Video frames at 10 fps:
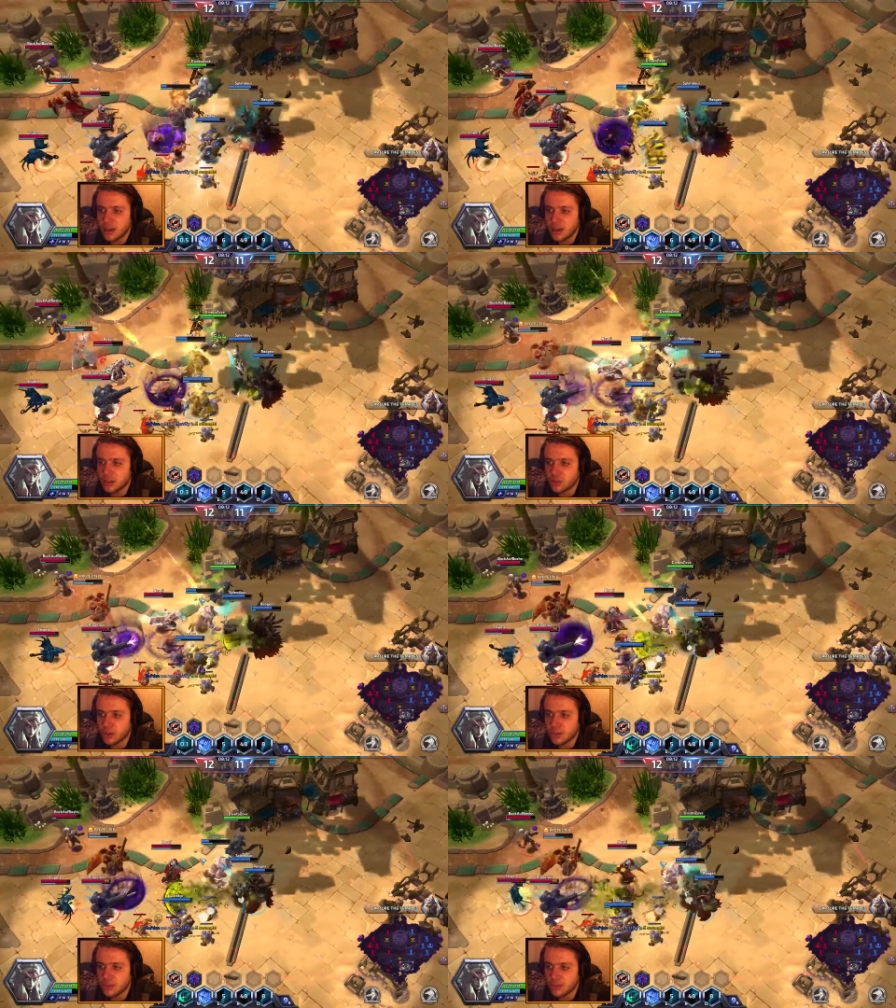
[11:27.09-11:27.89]
uh,
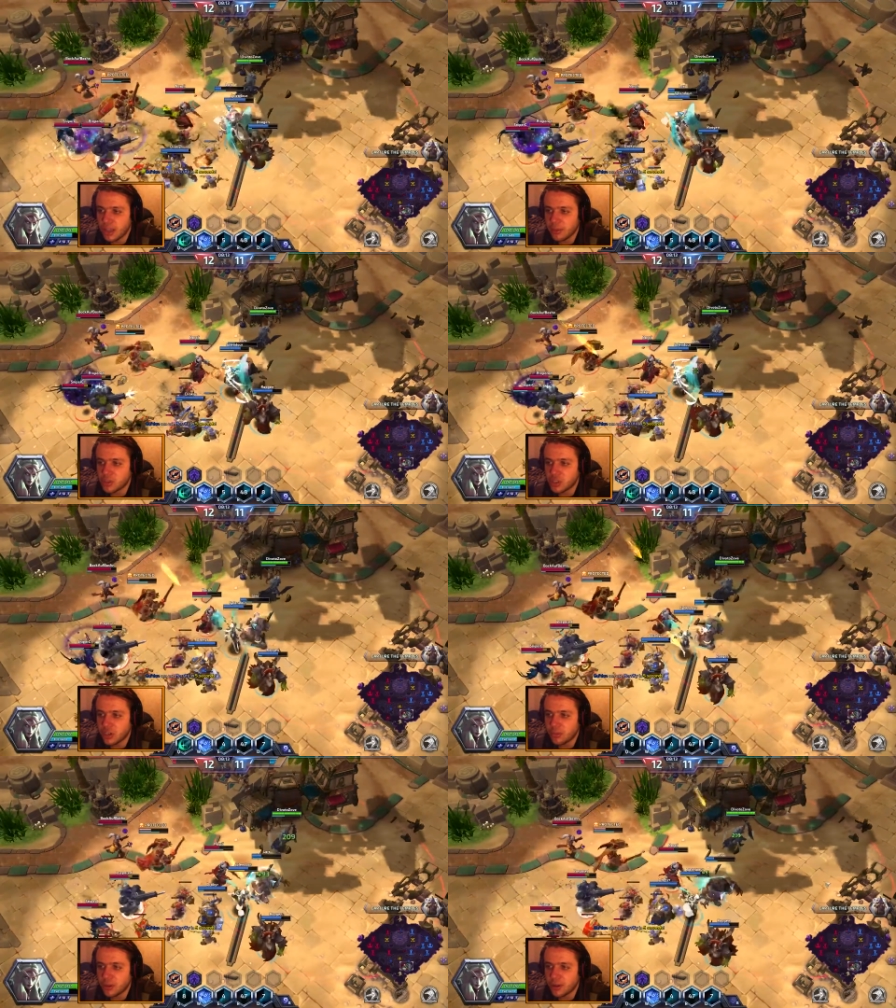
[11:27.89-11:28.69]
doing some damage
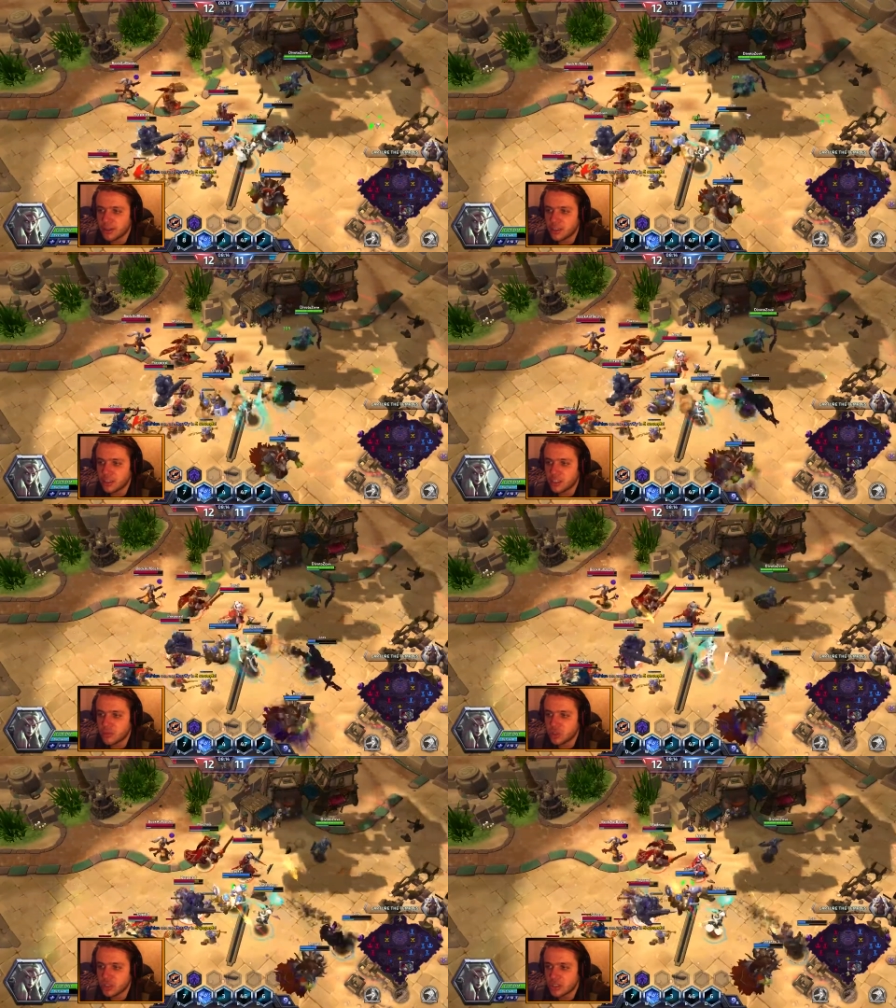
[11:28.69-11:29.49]
there, but their
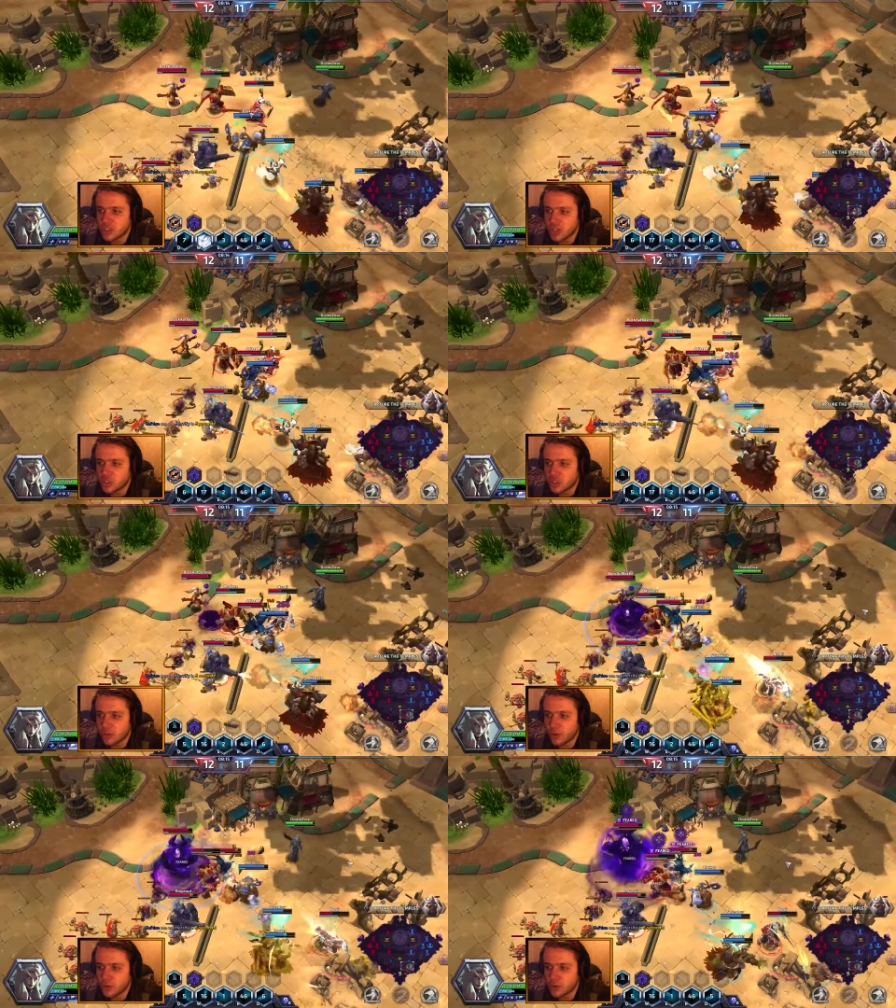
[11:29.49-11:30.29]
team just changed their
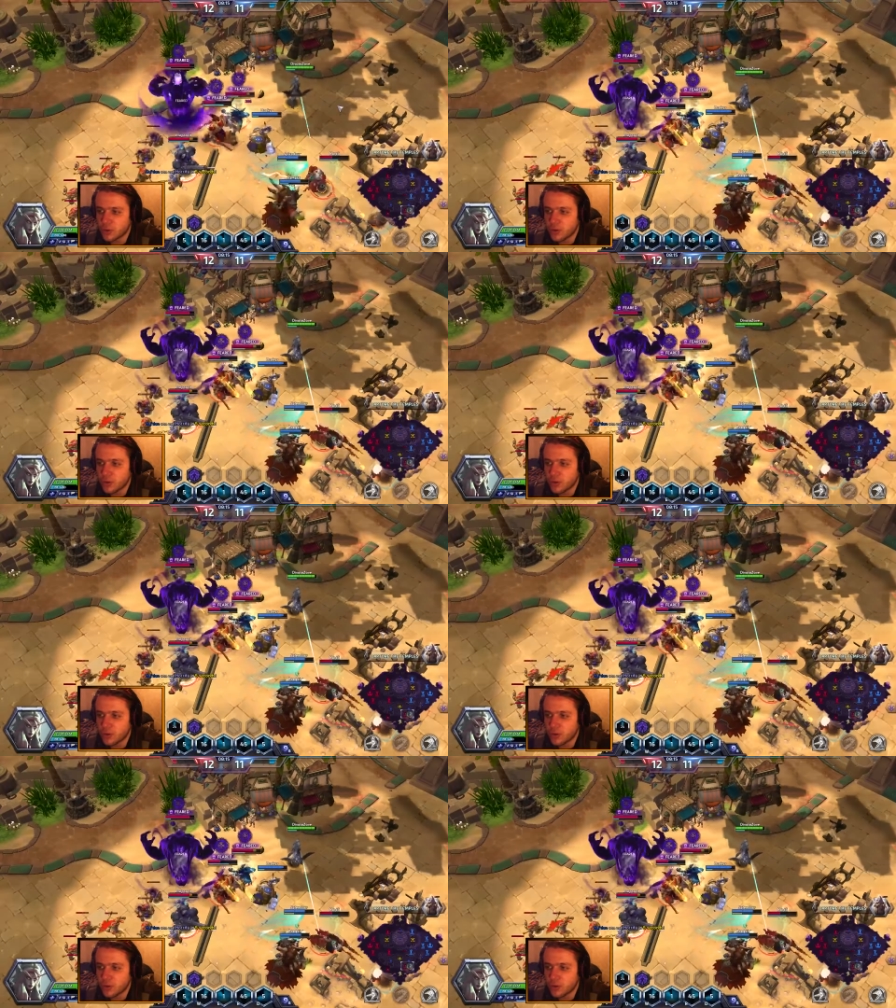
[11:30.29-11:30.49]
focus so